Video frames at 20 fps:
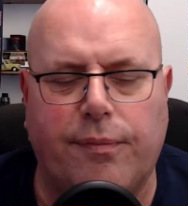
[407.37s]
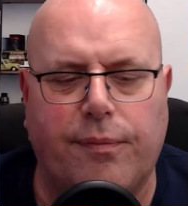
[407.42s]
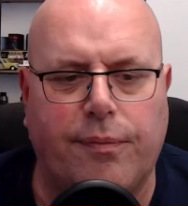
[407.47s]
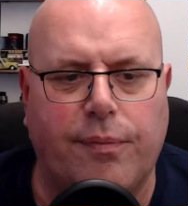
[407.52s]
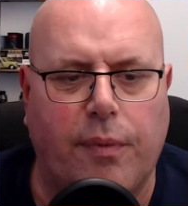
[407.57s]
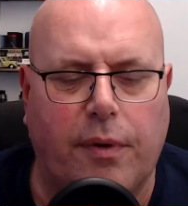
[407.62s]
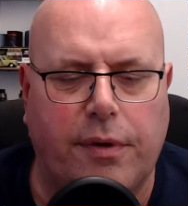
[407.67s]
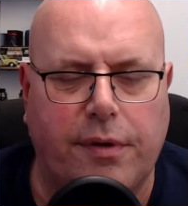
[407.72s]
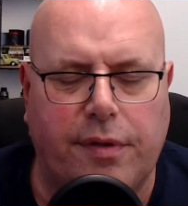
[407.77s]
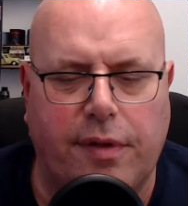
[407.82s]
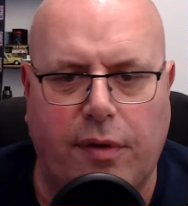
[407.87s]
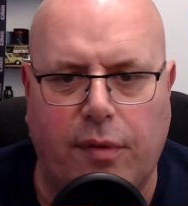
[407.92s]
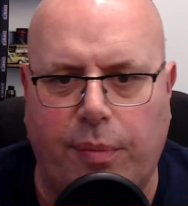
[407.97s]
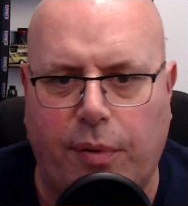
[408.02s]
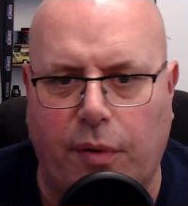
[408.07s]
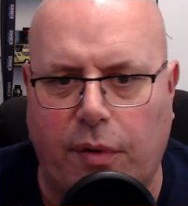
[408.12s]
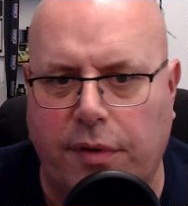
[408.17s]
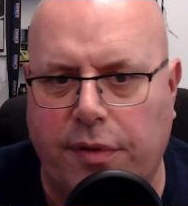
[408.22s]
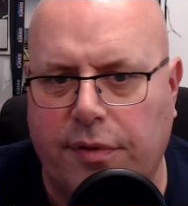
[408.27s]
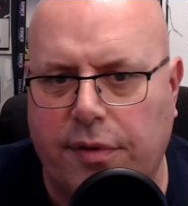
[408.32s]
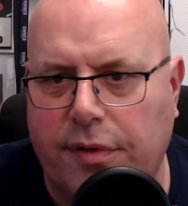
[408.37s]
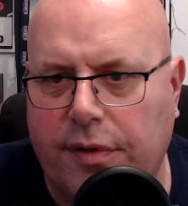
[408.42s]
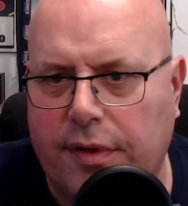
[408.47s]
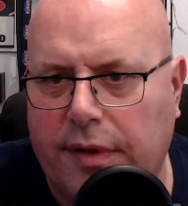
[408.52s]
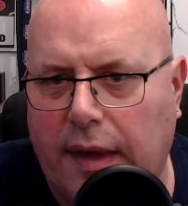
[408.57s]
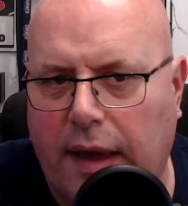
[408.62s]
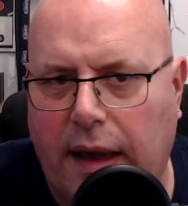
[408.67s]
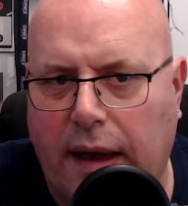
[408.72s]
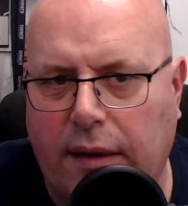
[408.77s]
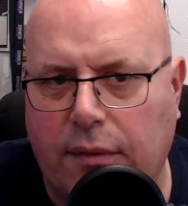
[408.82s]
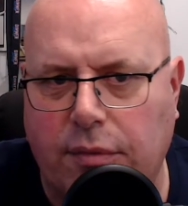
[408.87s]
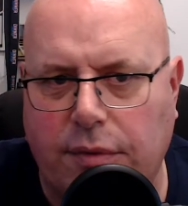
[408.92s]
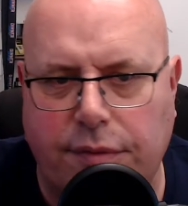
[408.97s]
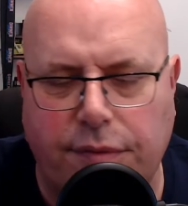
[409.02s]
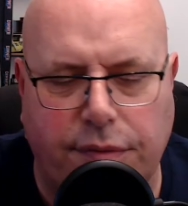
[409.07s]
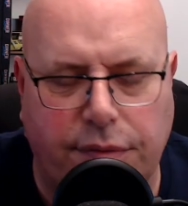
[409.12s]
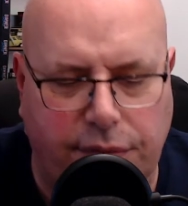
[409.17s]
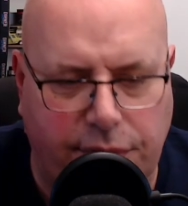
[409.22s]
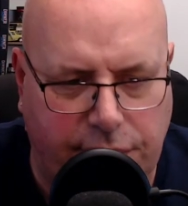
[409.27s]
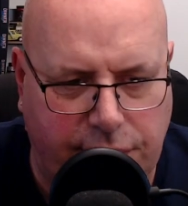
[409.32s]
One or two pointers I would
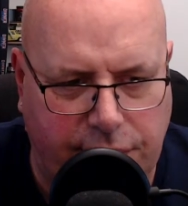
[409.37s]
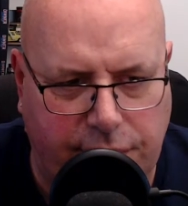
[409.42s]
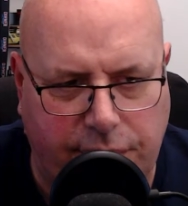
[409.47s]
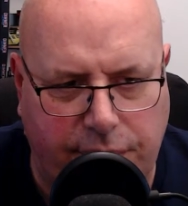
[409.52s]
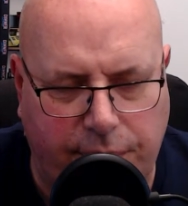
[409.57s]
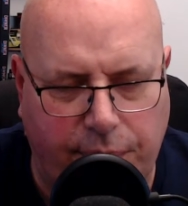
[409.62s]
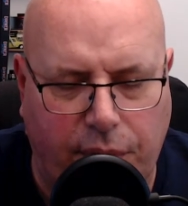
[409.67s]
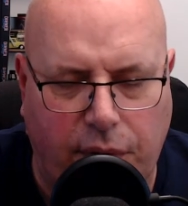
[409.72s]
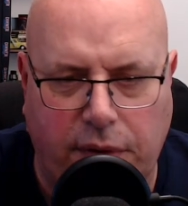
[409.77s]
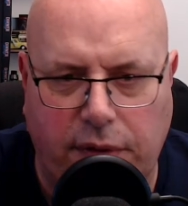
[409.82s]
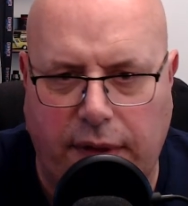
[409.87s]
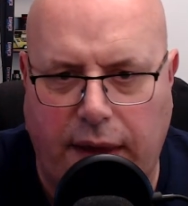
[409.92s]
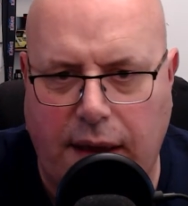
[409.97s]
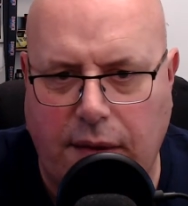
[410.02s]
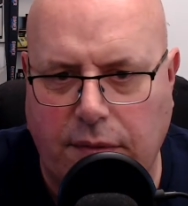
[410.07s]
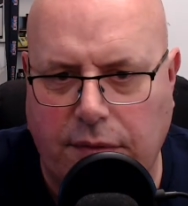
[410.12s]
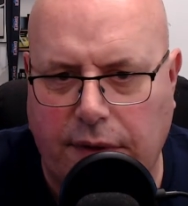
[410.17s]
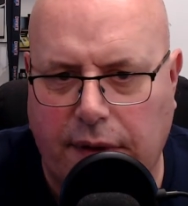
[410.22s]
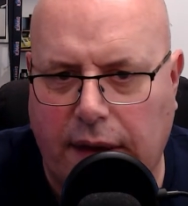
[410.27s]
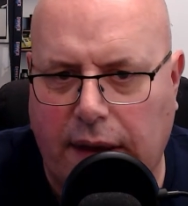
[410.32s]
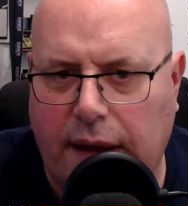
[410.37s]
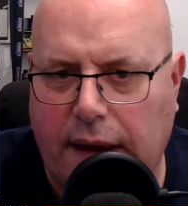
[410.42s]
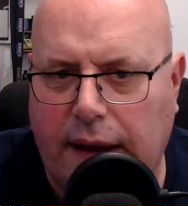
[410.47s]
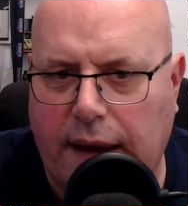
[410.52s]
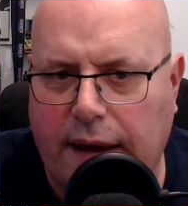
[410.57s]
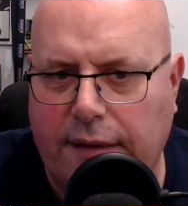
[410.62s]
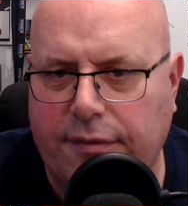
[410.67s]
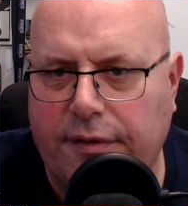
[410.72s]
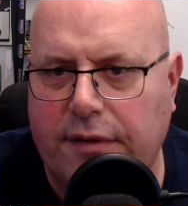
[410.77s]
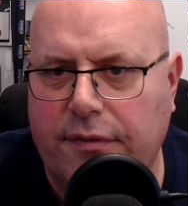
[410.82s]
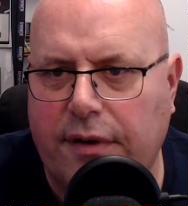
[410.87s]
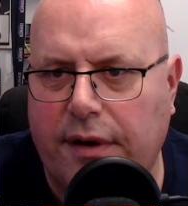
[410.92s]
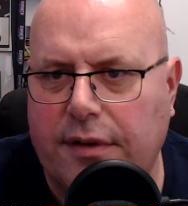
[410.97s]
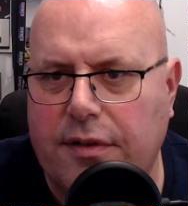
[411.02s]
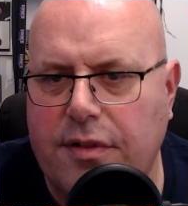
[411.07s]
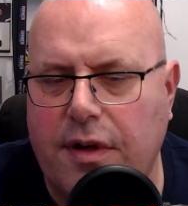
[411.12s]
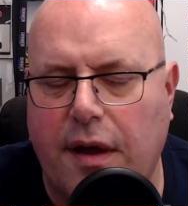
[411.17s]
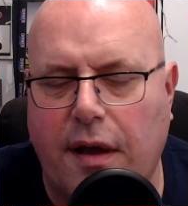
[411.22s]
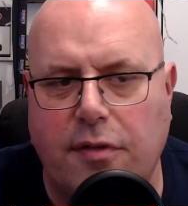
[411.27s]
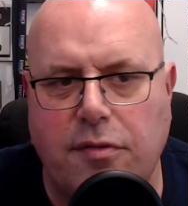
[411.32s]
point out. I've never had a
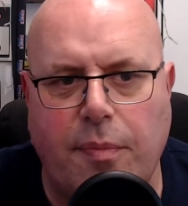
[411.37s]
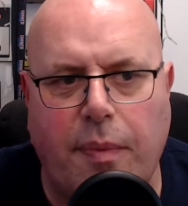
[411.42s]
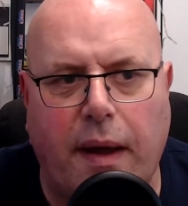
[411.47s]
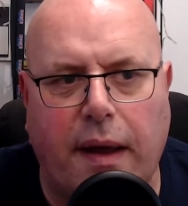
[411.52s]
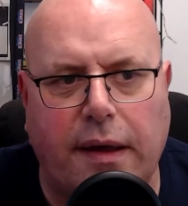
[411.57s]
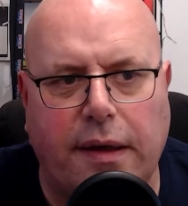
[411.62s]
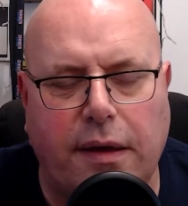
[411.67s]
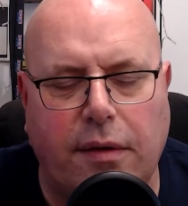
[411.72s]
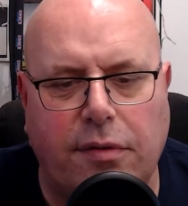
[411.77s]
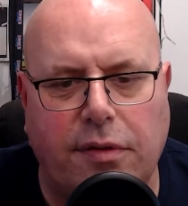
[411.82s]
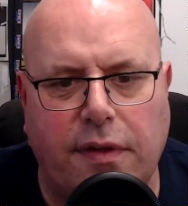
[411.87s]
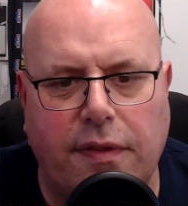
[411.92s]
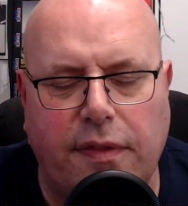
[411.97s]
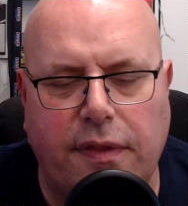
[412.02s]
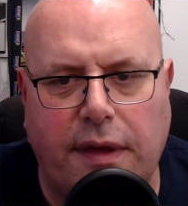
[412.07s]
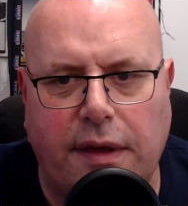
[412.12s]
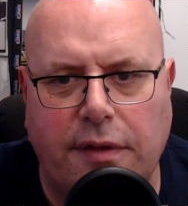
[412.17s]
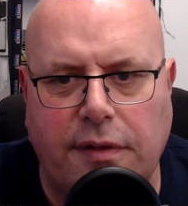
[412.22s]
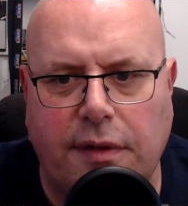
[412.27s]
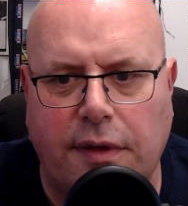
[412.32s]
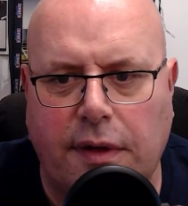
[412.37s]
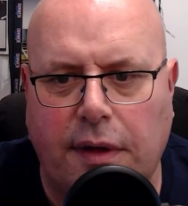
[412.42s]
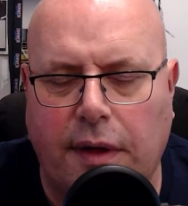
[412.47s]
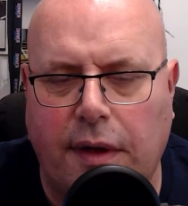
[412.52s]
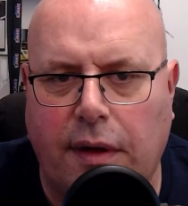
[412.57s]
chargeback using this.